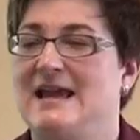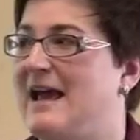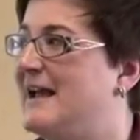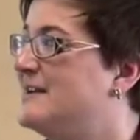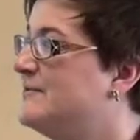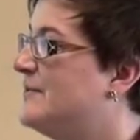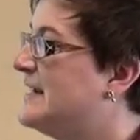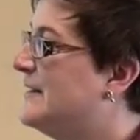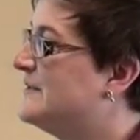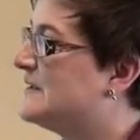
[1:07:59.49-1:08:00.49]
And
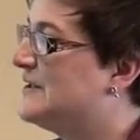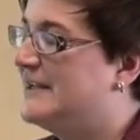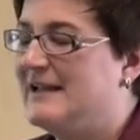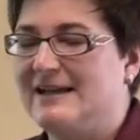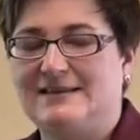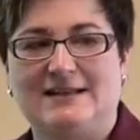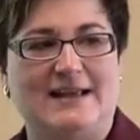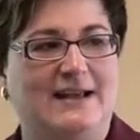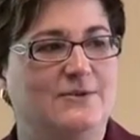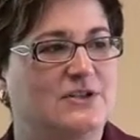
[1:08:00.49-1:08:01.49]
when I was looking at the
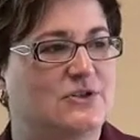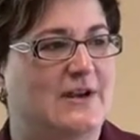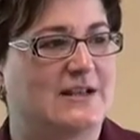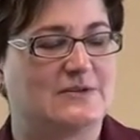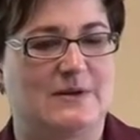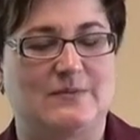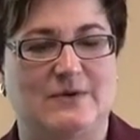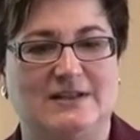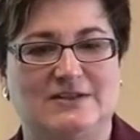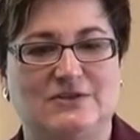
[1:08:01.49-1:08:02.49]
language transcript,
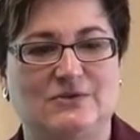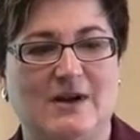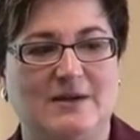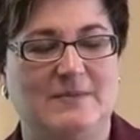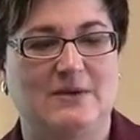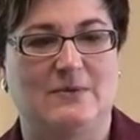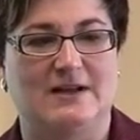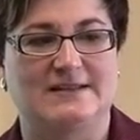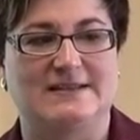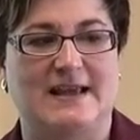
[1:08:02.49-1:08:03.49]
what struck me
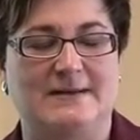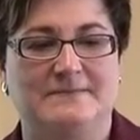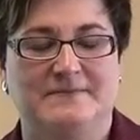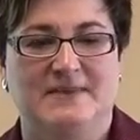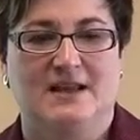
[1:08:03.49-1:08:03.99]
was that